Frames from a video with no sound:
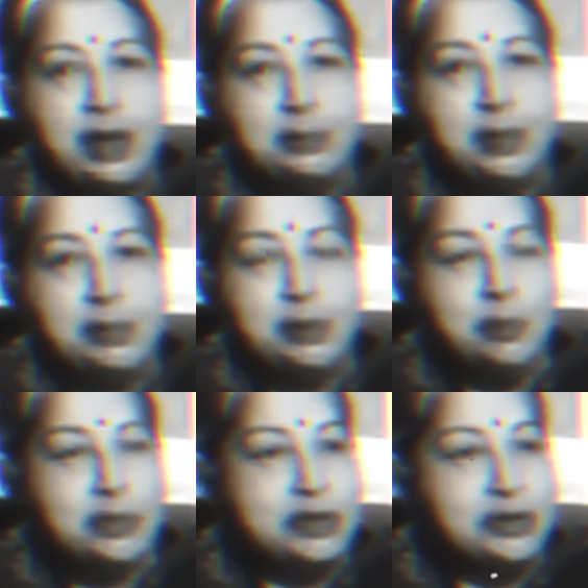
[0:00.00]
many people
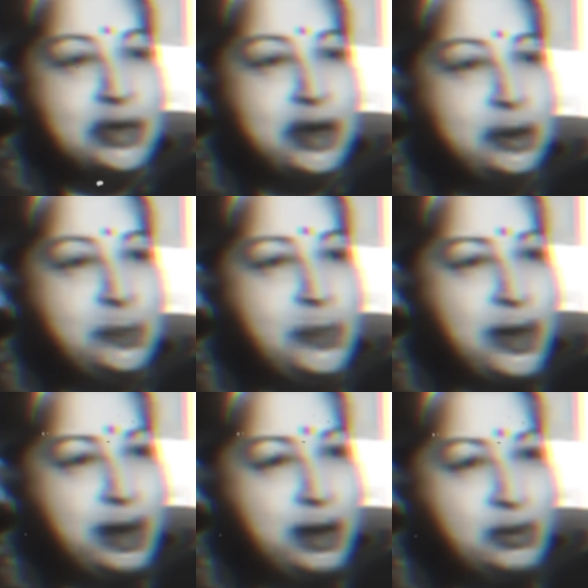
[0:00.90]
who just can't
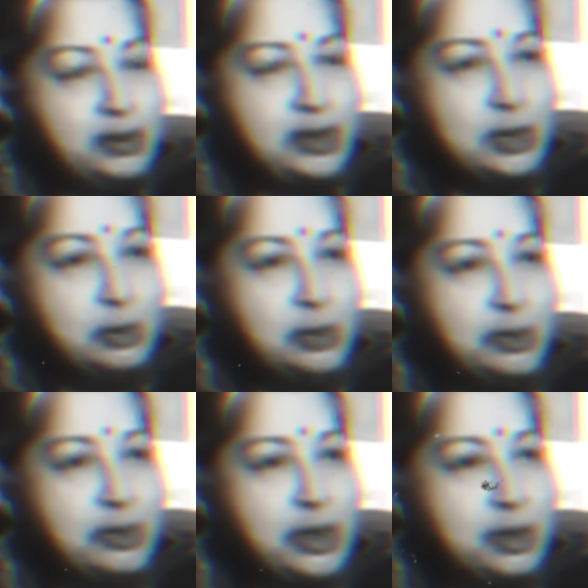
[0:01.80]
bear to see a
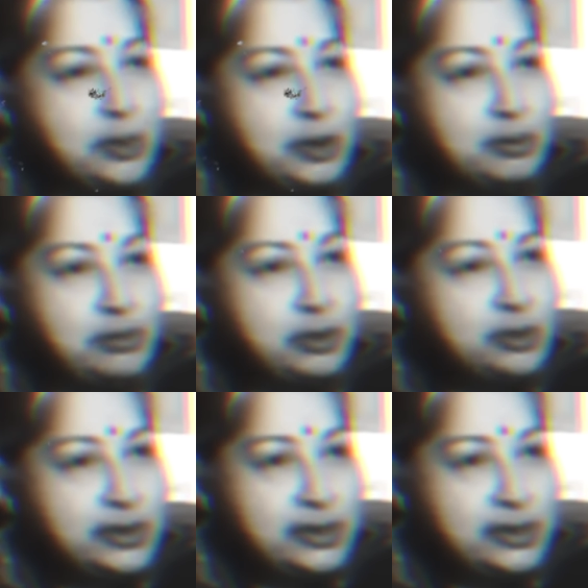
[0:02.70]
woman being powerful or